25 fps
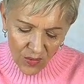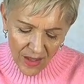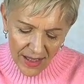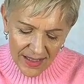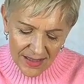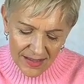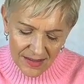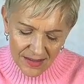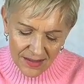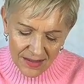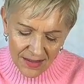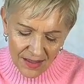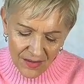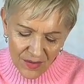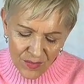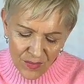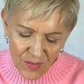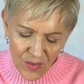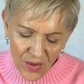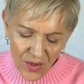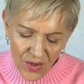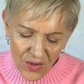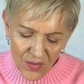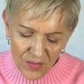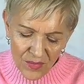waste another
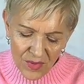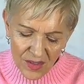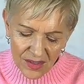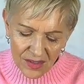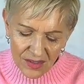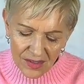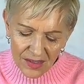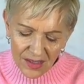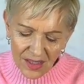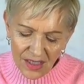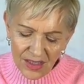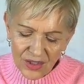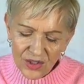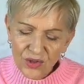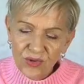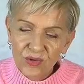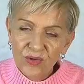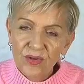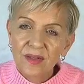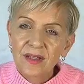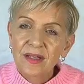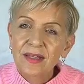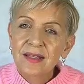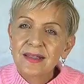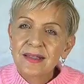moment to get
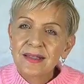your